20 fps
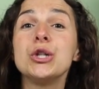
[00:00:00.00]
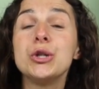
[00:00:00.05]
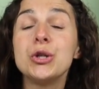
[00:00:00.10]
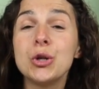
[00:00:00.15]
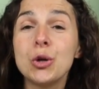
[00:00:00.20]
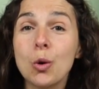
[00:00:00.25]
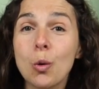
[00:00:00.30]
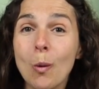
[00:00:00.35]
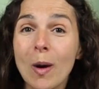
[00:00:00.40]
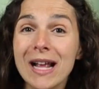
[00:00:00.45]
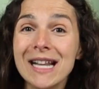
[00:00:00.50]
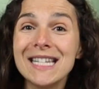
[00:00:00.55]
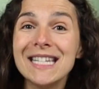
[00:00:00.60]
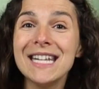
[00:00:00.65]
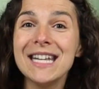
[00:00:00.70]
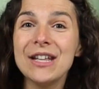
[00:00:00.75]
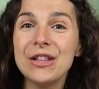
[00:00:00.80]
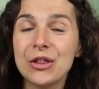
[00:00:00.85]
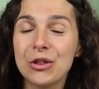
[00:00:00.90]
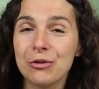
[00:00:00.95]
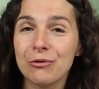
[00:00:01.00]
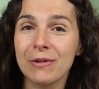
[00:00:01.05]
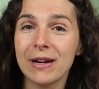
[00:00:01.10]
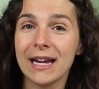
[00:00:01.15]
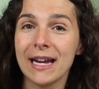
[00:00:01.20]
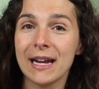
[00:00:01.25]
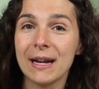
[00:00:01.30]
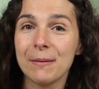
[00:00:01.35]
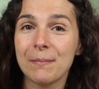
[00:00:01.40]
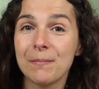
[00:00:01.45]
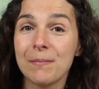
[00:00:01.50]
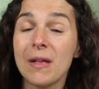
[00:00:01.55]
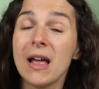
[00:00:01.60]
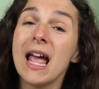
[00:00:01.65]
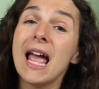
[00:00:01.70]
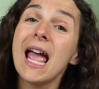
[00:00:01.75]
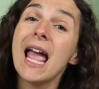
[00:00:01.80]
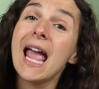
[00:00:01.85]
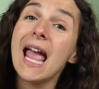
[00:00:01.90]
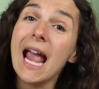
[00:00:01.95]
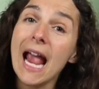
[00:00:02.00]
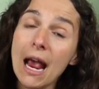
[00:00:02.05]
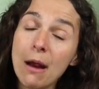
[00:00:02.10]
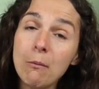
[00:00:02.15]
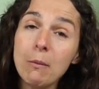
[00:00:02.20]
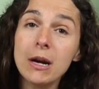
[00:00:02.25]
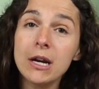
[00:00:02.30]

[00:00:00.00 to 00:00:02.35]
twenty-three. And